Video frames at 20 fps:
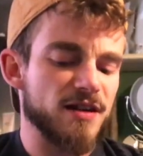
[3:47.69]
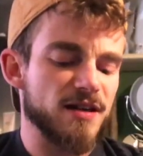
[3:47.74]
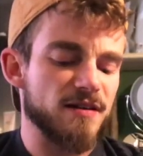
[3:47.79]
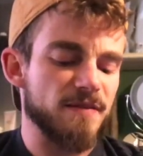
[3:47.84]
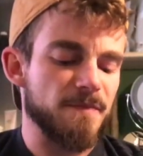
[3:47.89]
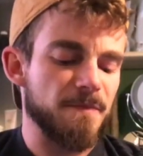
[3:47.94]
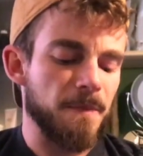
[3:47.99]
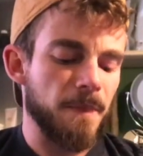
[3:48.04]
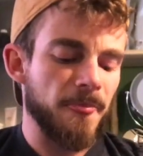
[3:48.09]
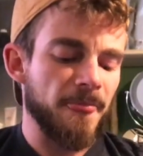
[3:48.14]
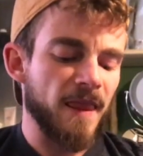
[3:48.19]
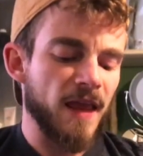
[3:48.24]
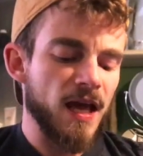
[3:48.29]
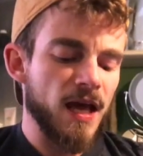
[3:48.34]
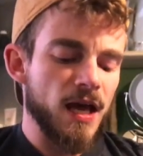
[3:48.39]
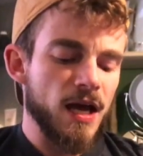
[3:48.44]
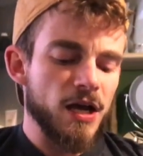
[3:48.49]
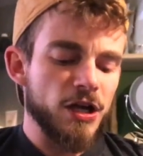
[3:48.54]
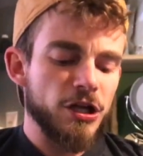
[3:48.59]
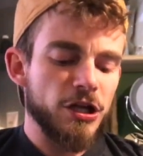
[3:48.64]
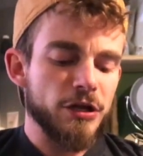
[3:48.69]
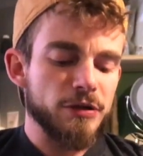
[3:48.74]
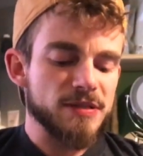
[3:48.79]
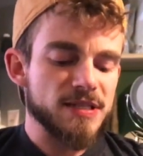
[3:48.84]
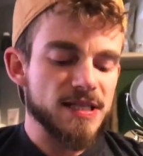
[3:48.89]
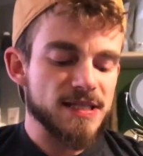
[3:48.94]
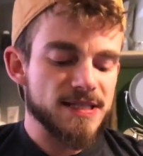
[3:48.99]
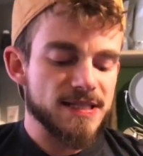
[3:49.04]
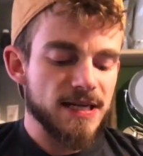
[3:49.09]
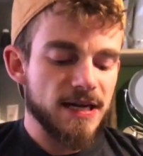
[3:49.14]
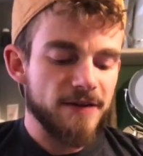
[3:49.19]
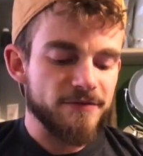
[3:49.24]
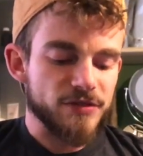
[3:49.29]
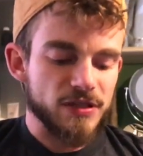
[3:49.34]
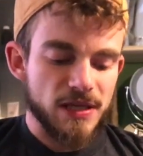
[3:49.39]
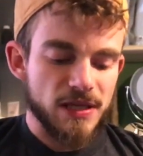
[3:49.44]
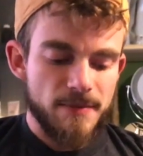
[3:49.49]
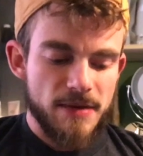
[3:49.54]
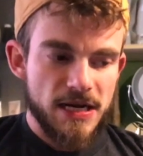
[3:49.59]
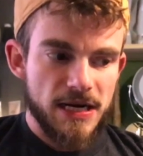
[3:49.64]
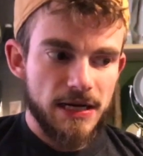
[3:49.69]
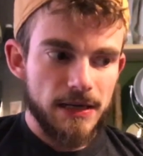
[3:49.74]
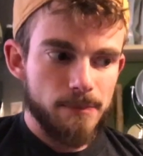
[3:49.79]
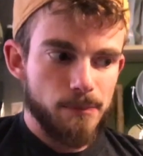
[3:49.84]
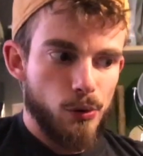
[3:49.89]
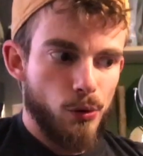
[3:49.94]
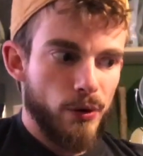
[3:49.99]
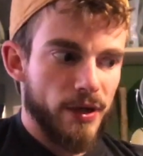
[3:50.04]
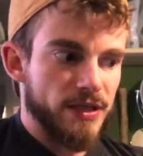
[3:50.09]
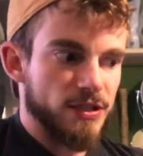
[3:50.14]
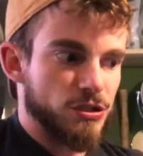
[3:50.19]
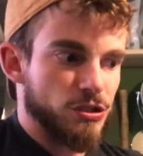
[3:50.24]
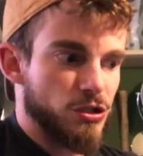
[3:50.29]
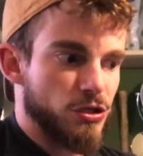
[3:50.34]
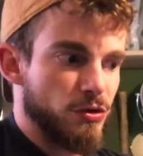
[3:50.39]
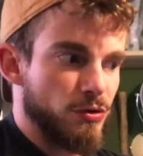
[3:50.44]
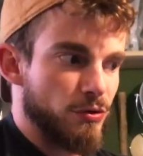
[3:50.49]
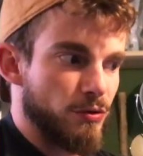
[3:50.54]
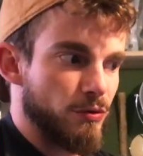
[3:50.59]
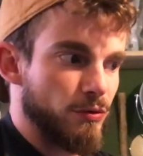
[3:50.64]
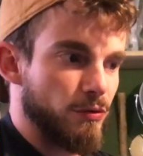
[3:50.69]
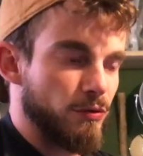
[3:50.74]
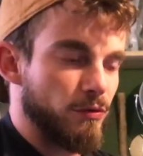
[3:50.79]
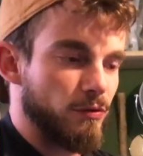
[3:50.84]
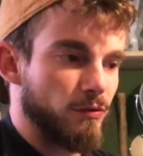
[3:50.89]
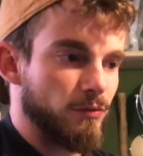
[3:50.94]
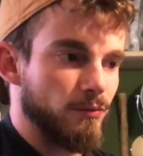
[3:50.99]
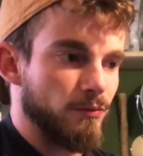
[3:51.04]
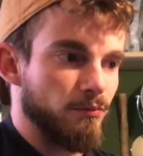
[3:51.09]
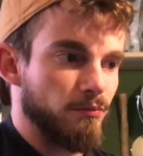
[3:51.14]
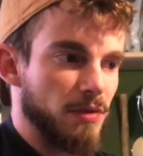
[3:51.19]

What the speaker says: and since then I've really made it a point to